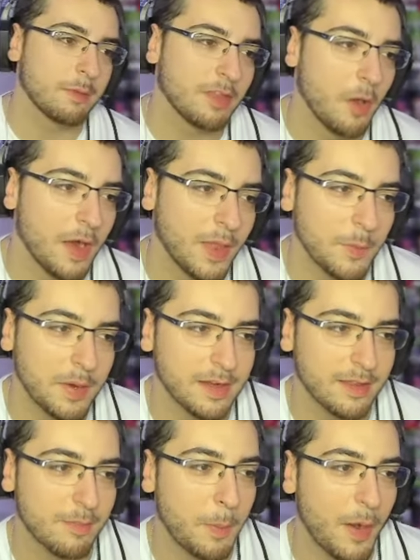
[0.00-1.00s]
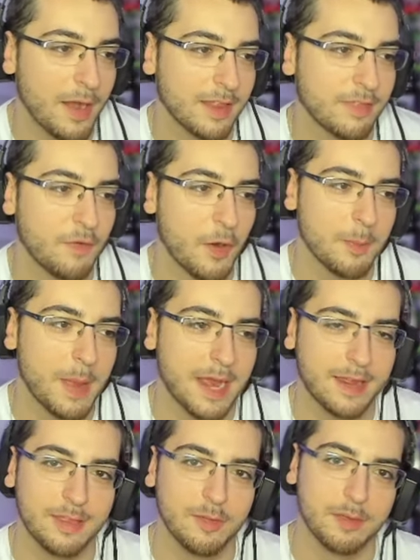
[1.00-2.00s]
I was all the way in spawn as far
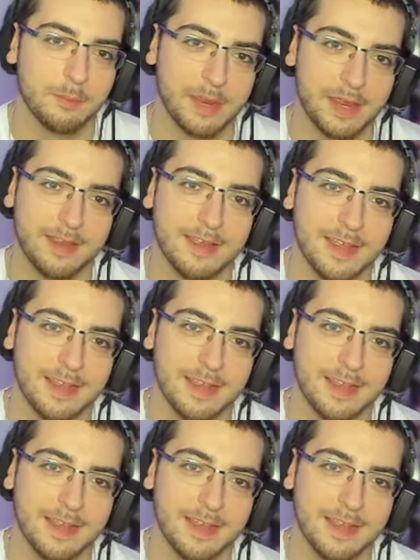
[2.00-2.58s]
back as you can be.